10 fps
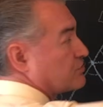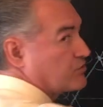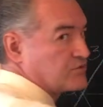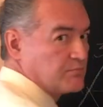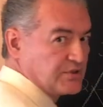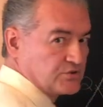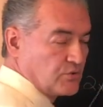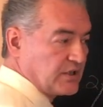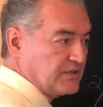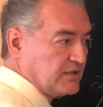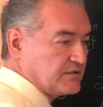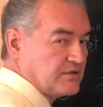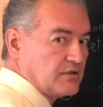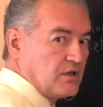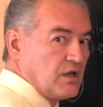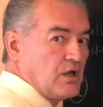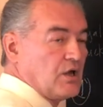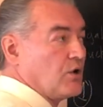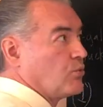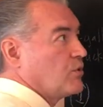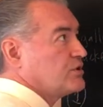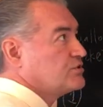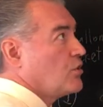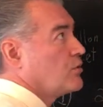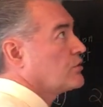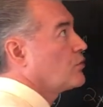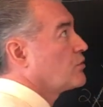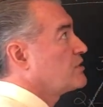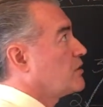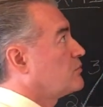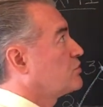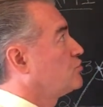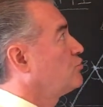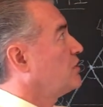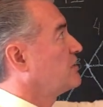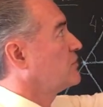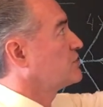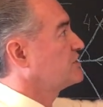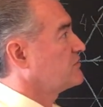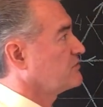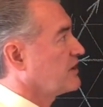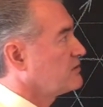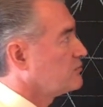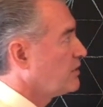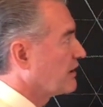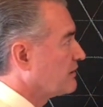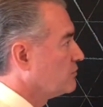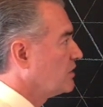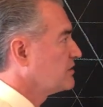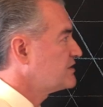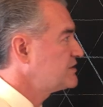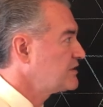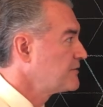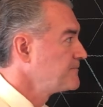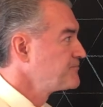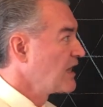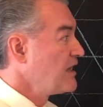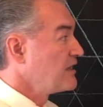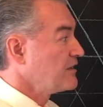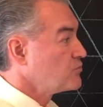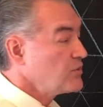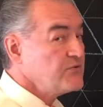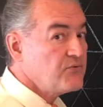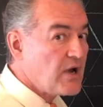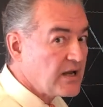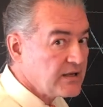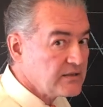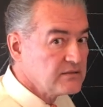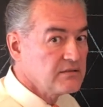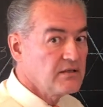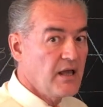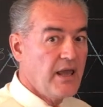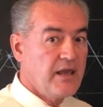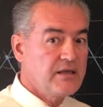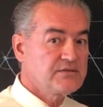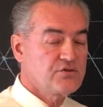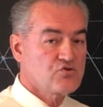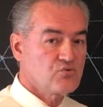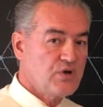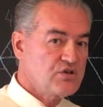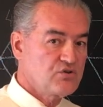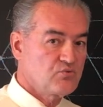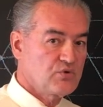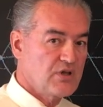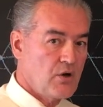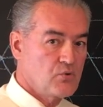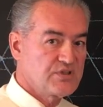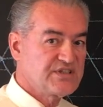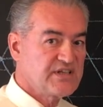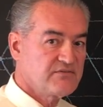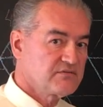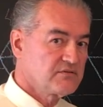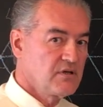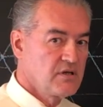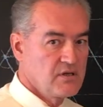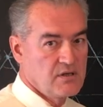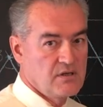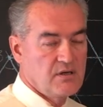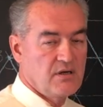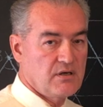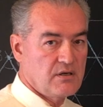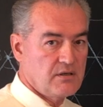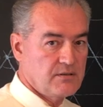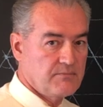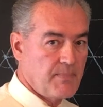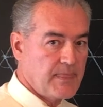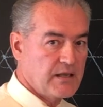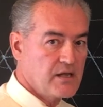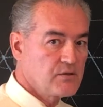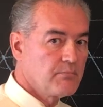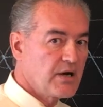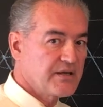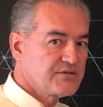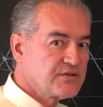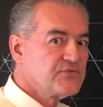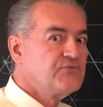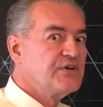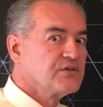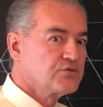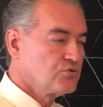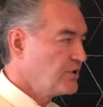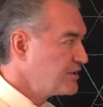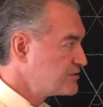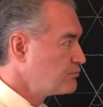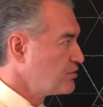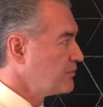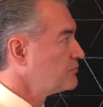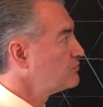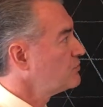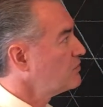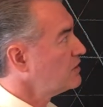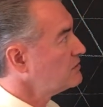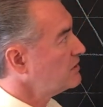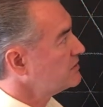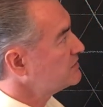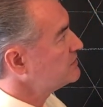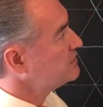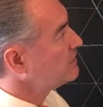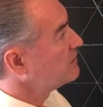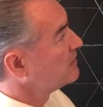of the Bezout identity. What is going on with number 2 in our 7-gallon bucket? Well, let's see. Can we find a situation when our 7-gallon bucket is filled to its brim? Well, let's see.